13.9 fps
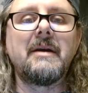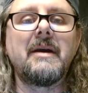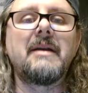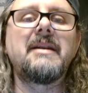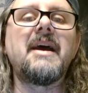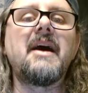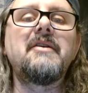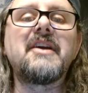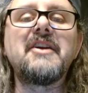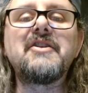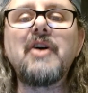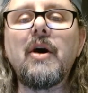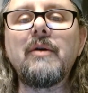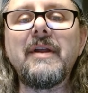Now you can
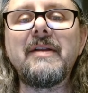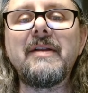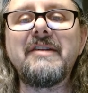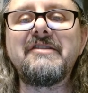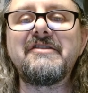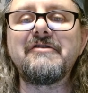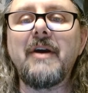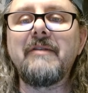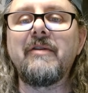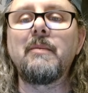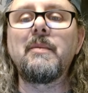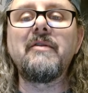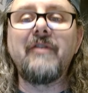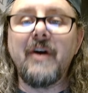totally list straight from
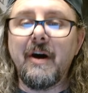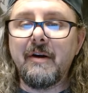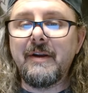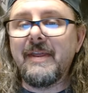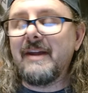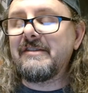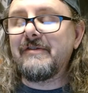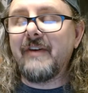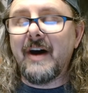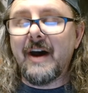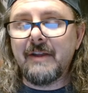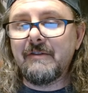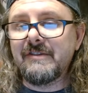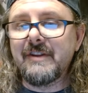your phone, and that's
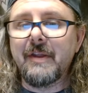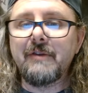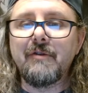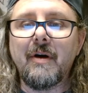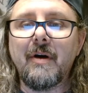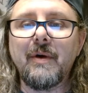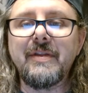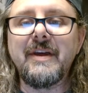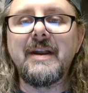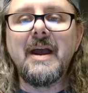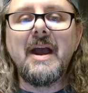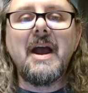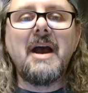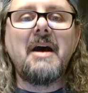fine. There's nothing wrong with it.
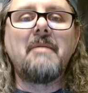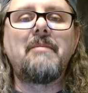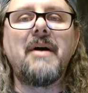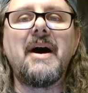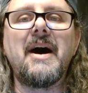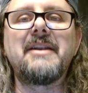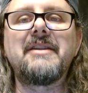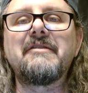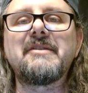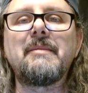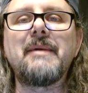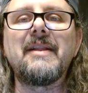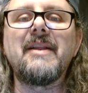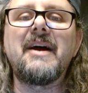But there's going
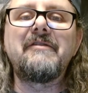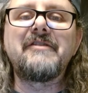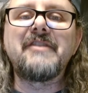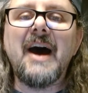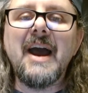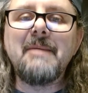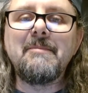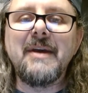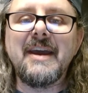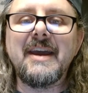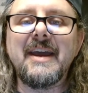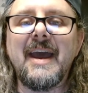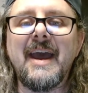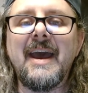to be a lot of
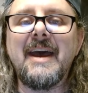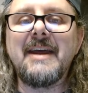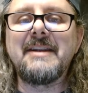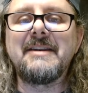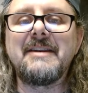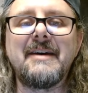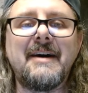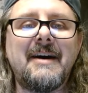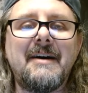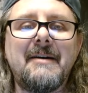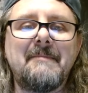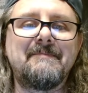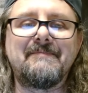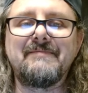typing, and
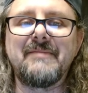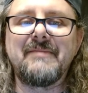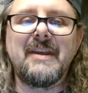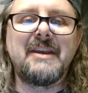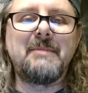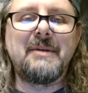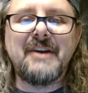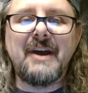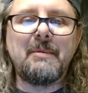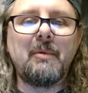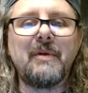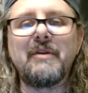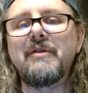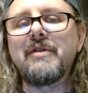you'll be typing
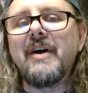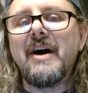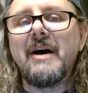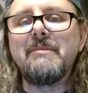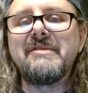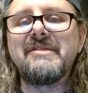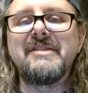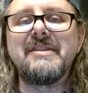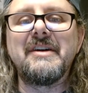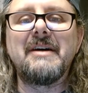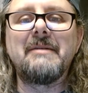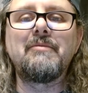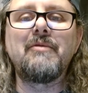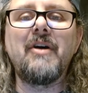with your thumbs,
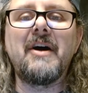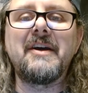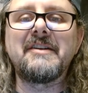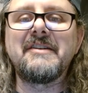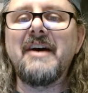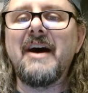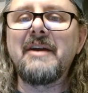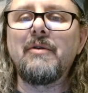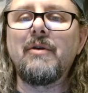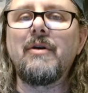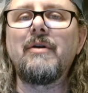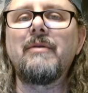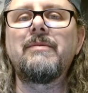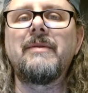the product
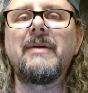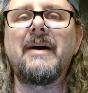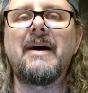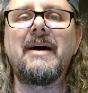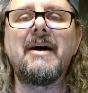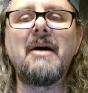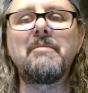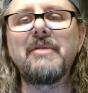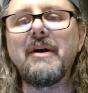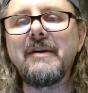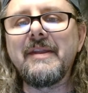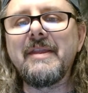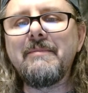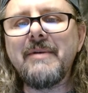title,
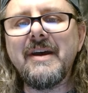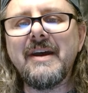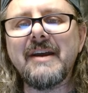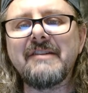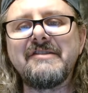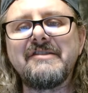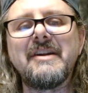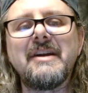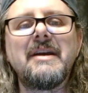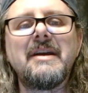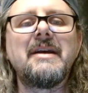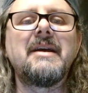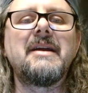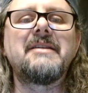uploading the pics,
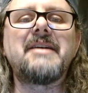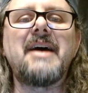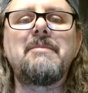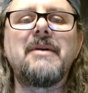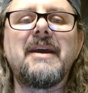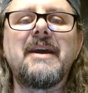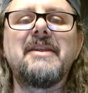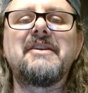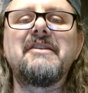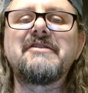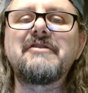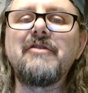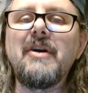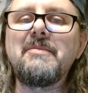typing in the
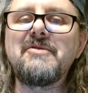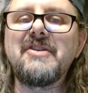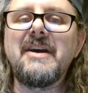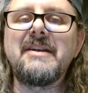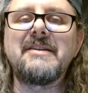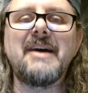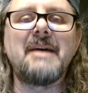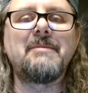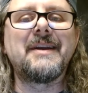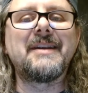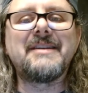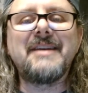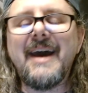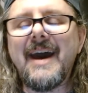description, typing
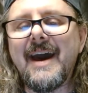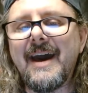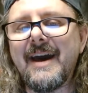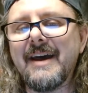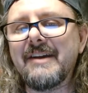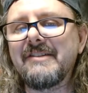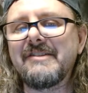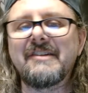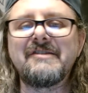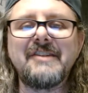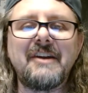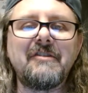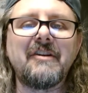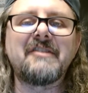tags,
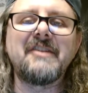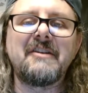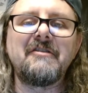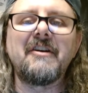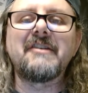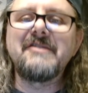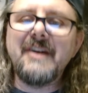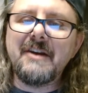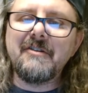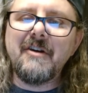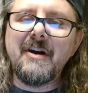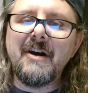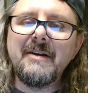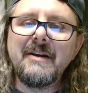etc., etc.,
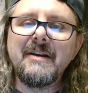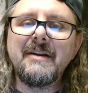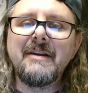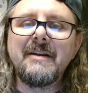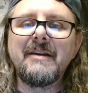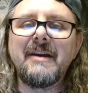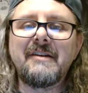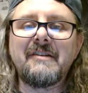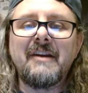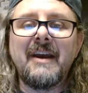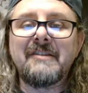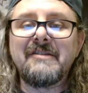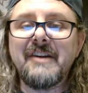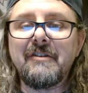etc.
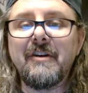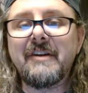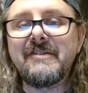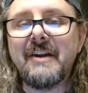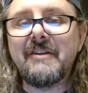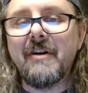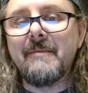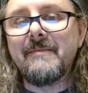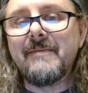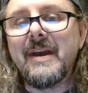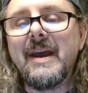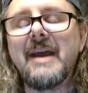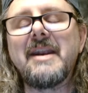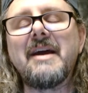etc., etc.
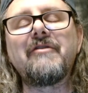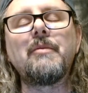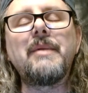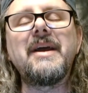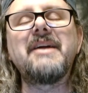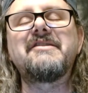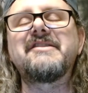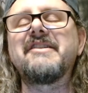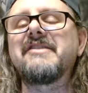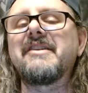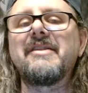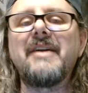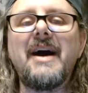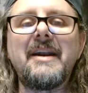Now for me, it's just a
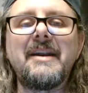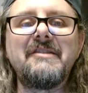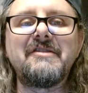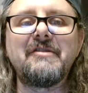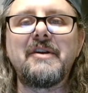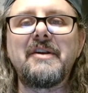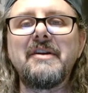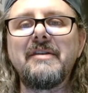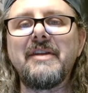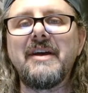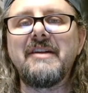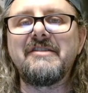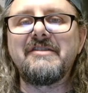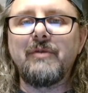lot easier to do
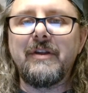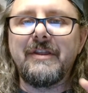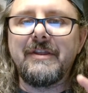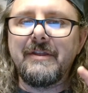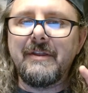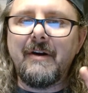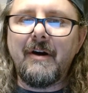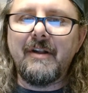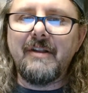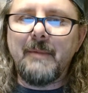this with all of my